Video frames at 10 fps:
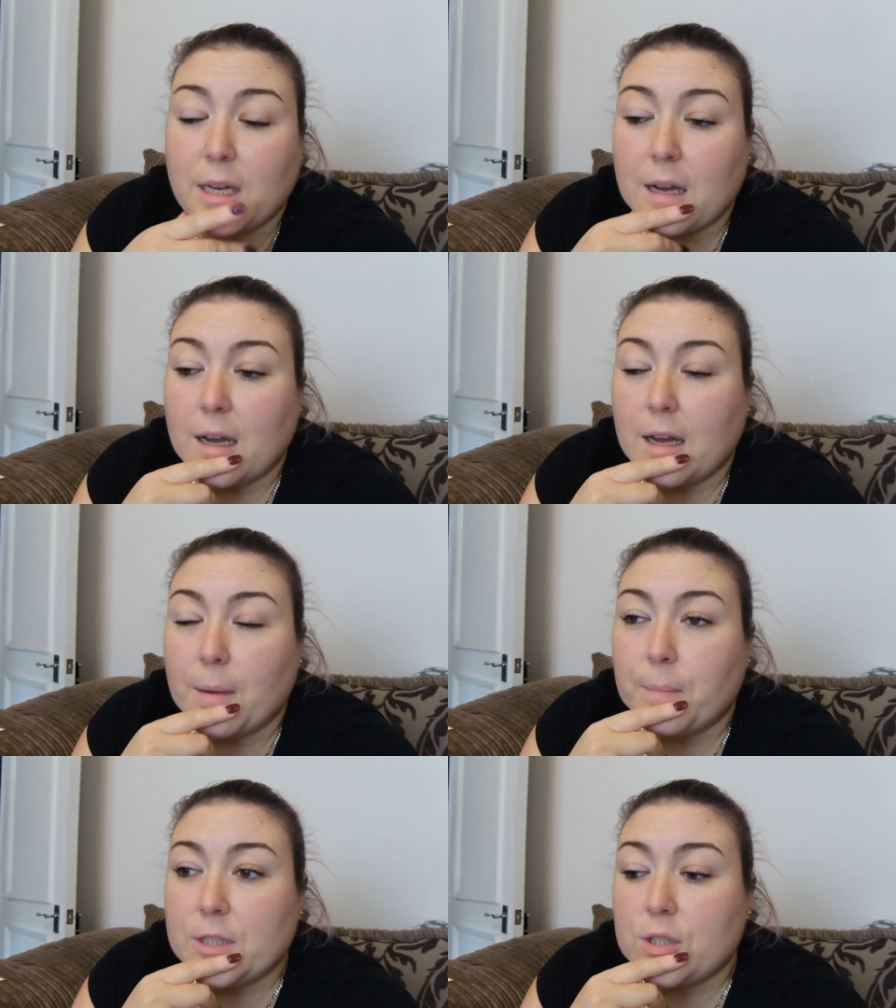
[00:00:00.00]
Uh,
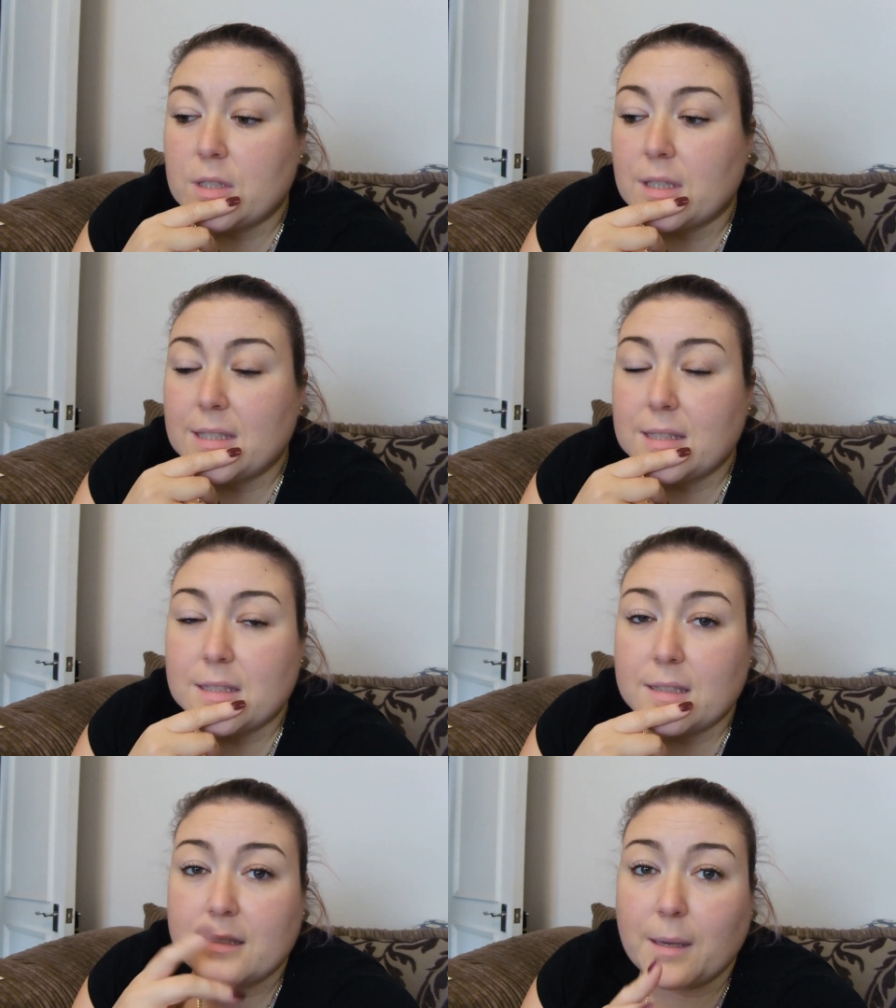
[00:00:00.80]
but she's going to
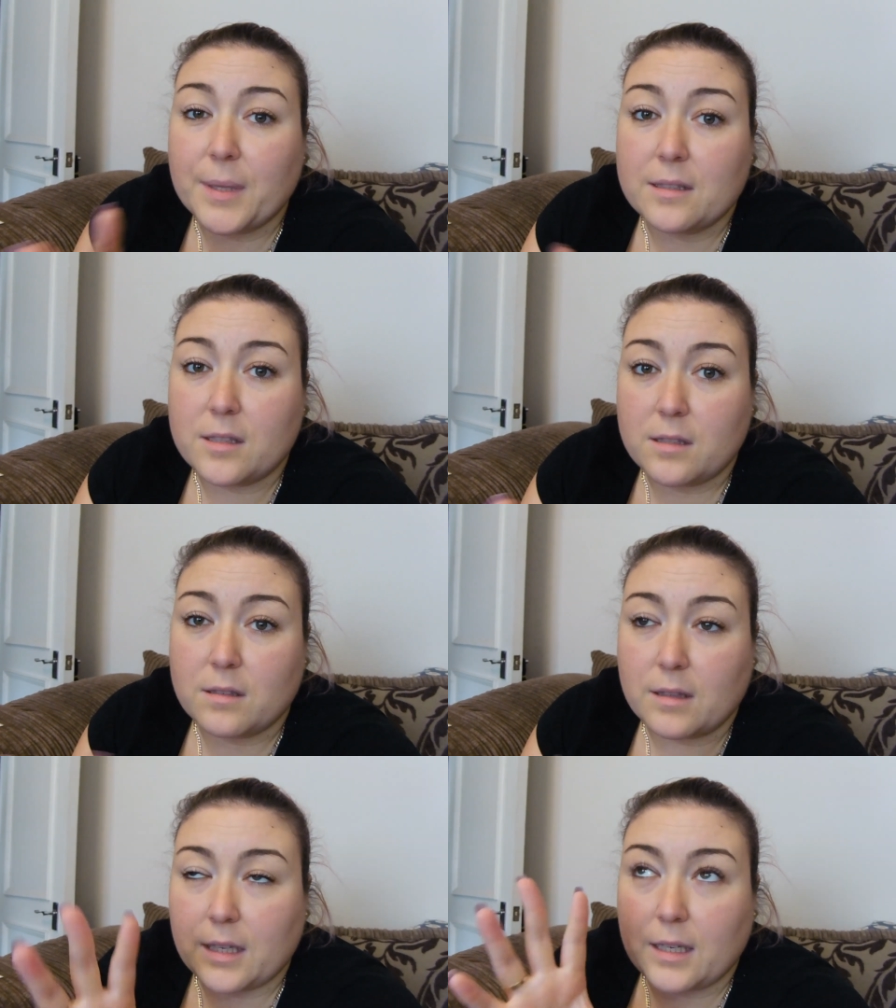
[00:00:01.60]
send me the,
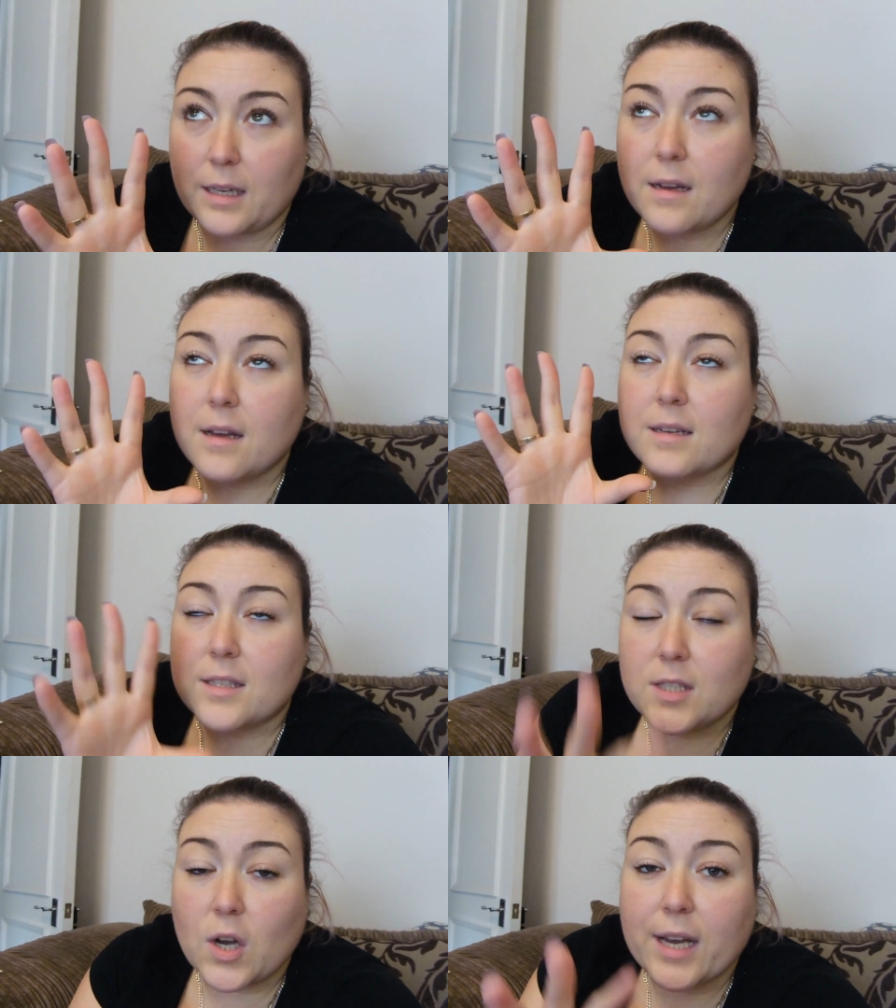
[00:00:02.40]
the
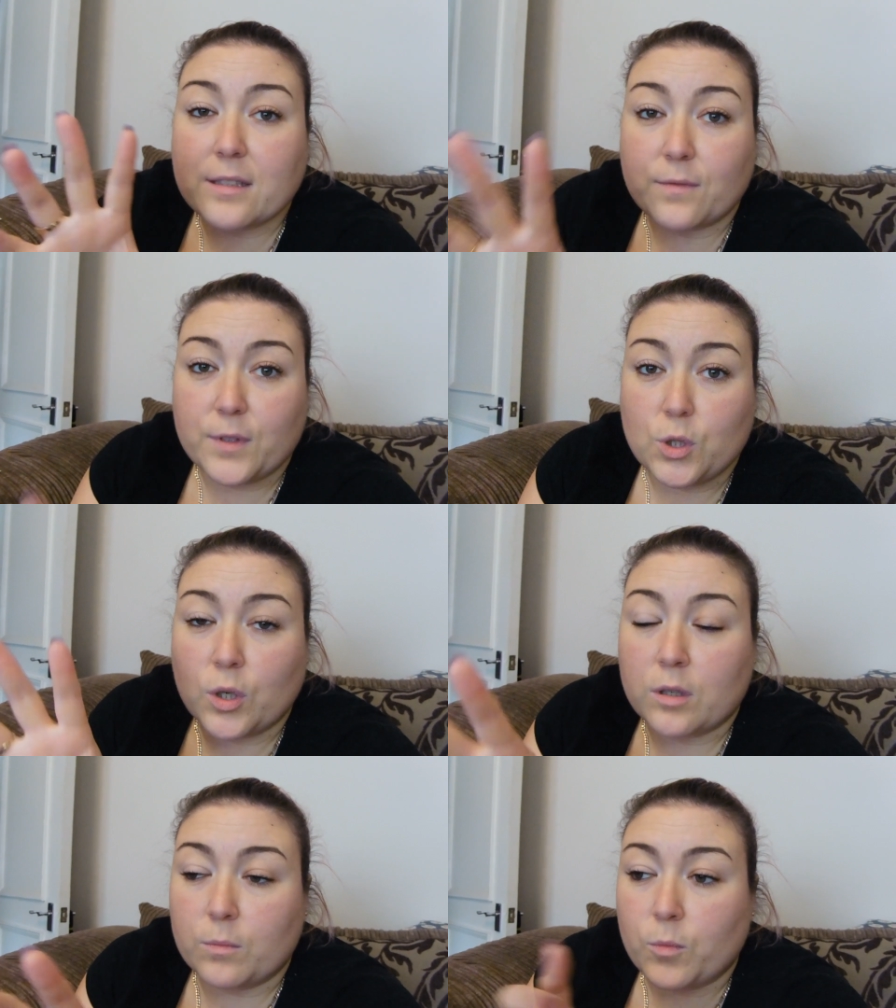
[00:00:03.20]
size of the
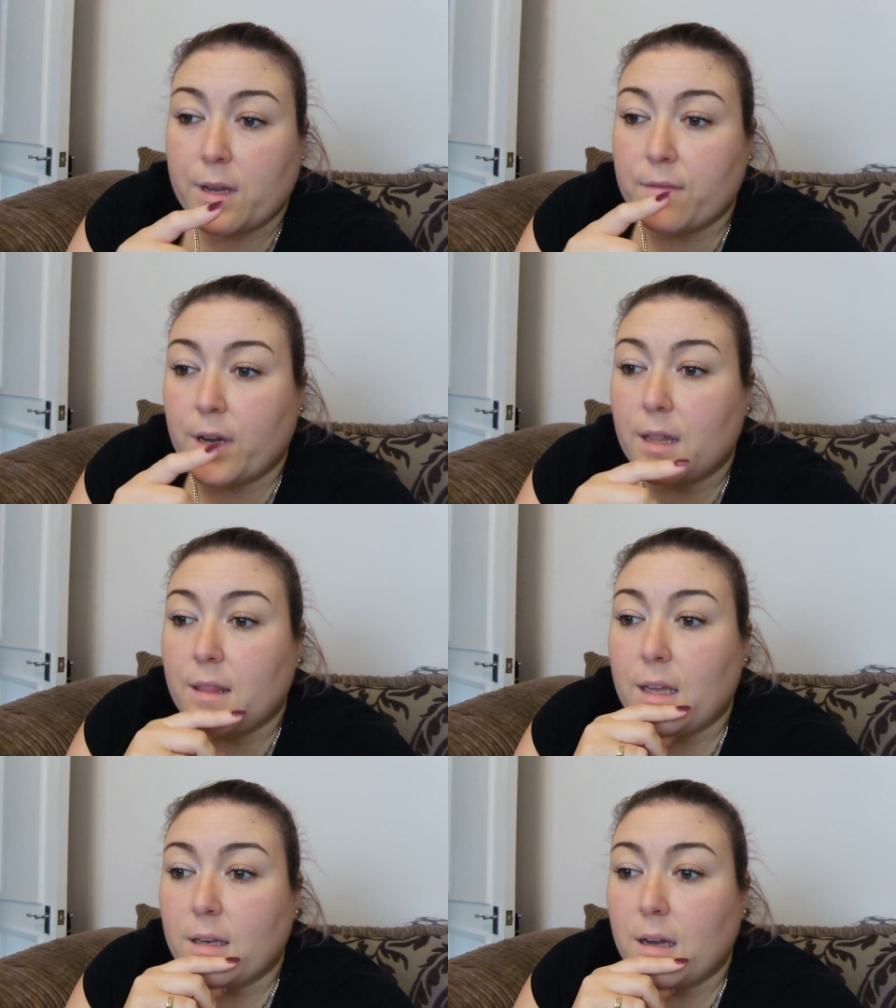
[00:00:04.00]
dog and whatever, and
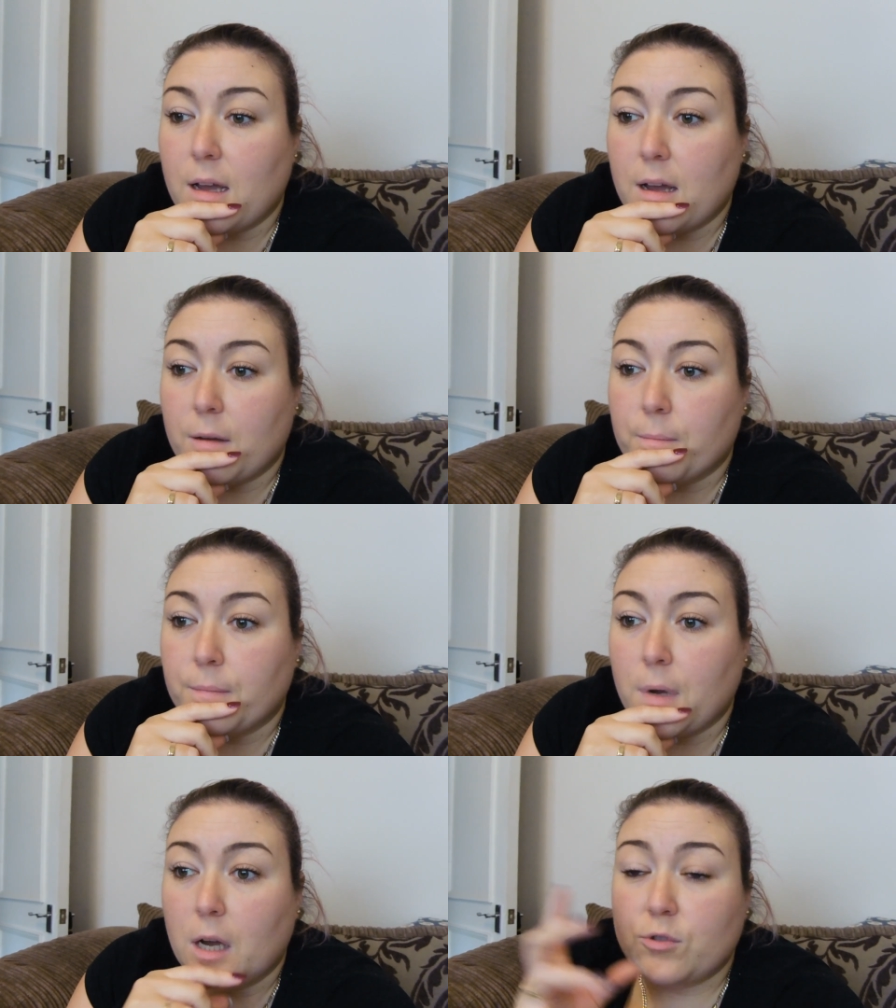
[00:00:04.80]
then um,
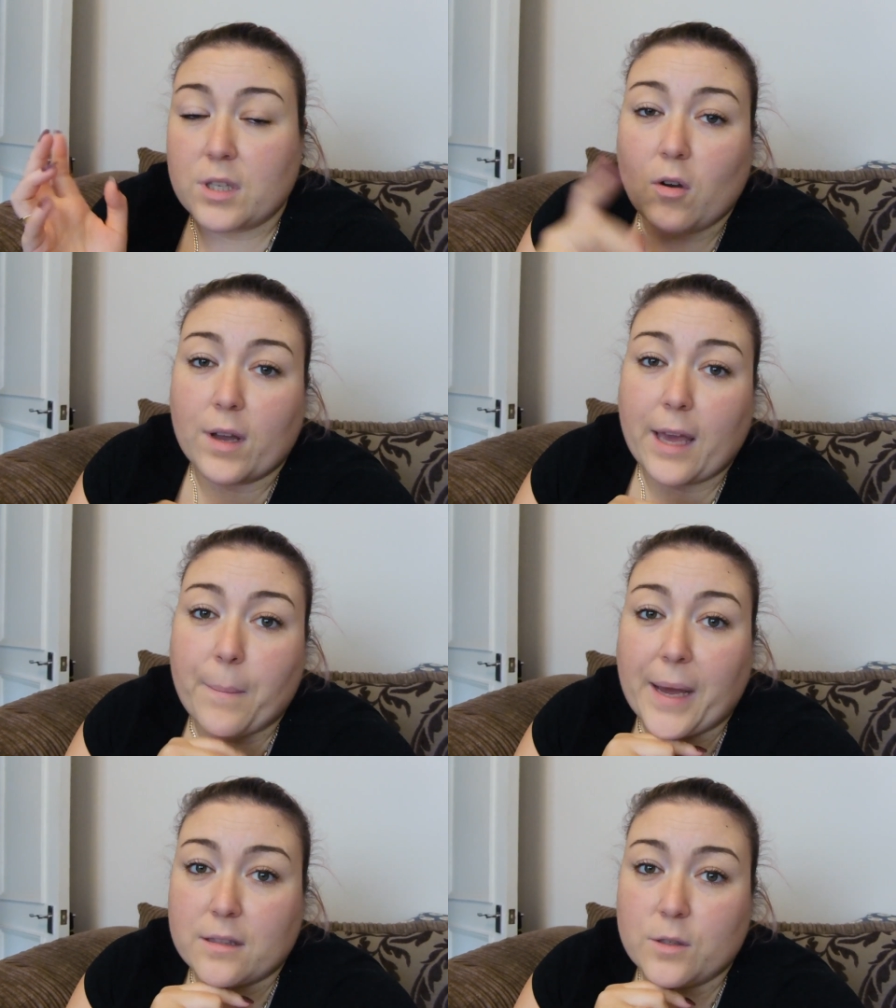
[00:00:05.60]
I've just got to get
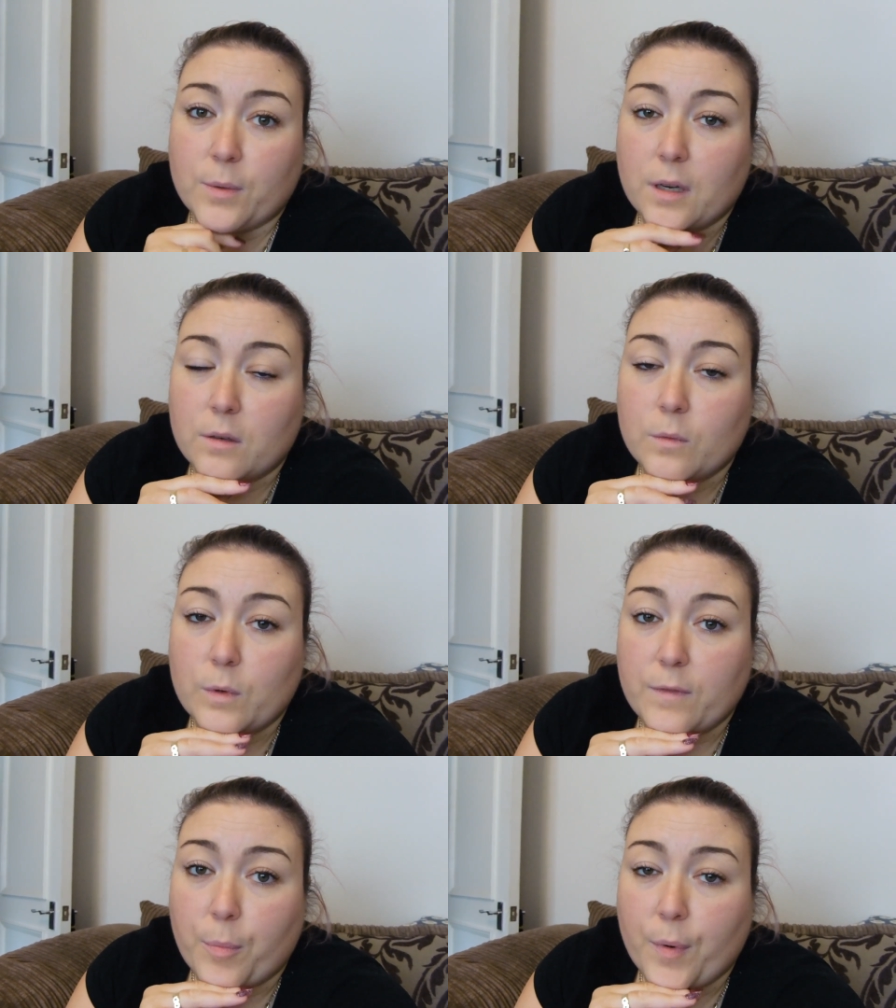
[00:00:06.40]
back to her
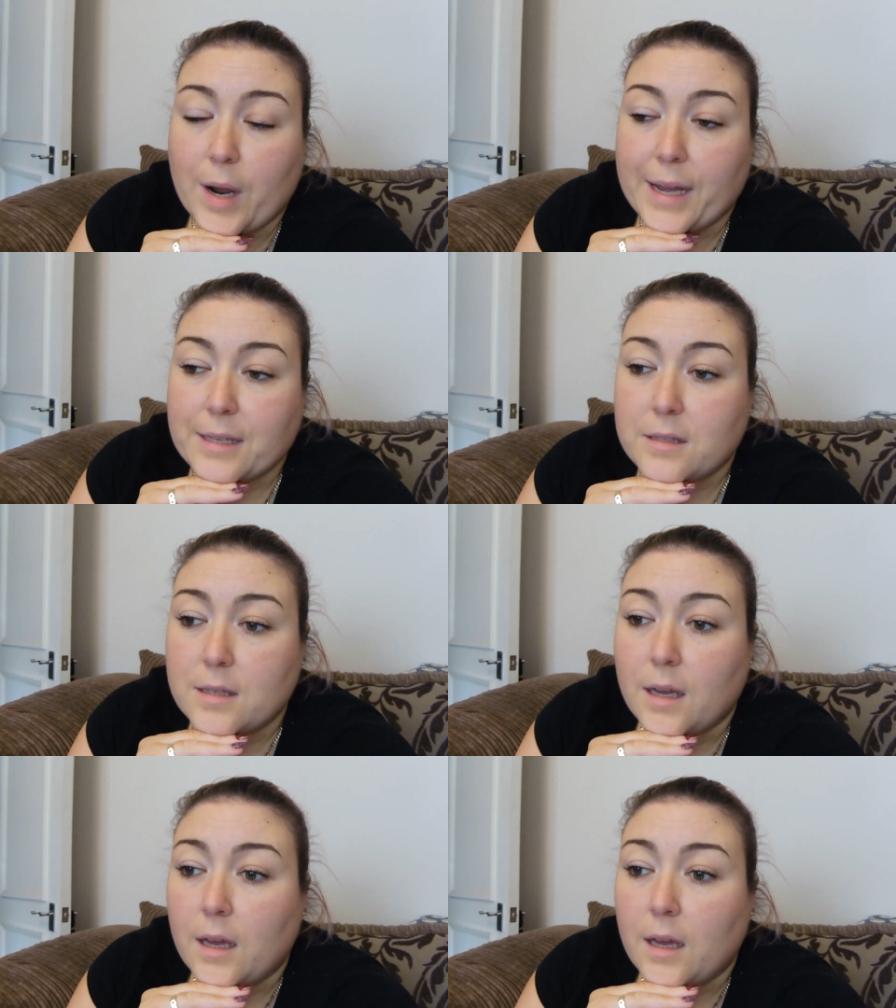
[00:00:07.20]
with a price.